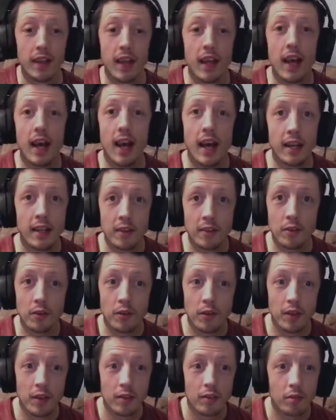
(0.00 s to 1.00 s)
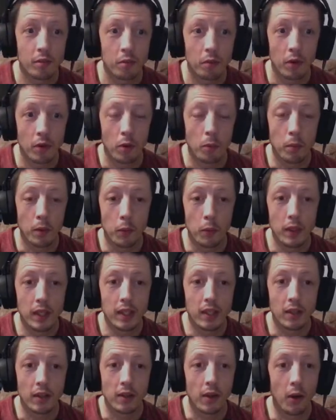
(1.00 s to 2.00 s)
had I done this a couple of weeks
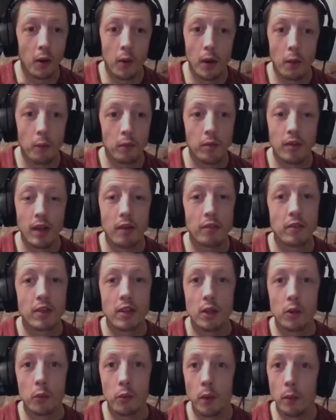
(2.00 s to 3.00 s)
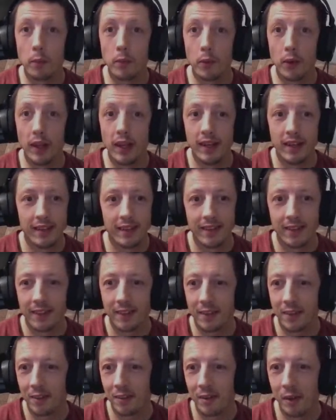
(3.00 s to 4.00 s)
ago, I wouldn't have a clue what I'm doing
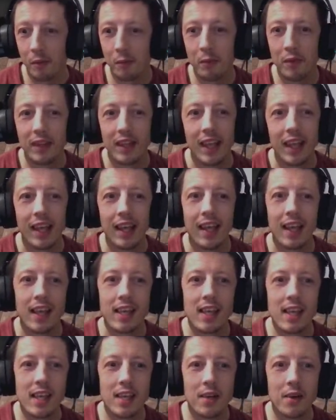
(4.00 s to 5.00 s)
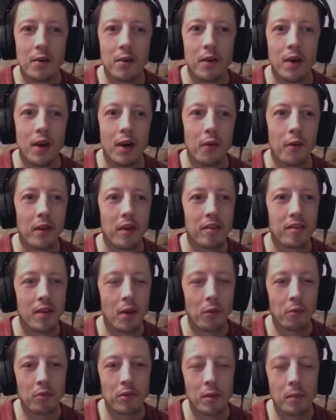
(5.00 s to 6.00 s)
because I wouldn't hear where the
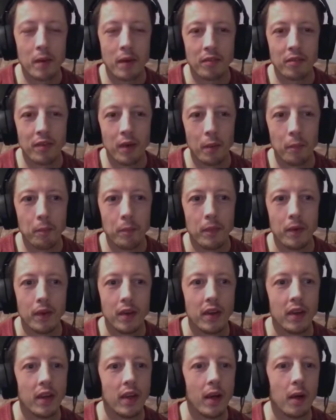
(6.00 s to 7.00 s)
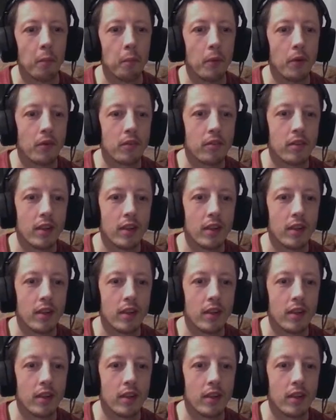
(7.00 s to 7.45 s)
sound's coming from. But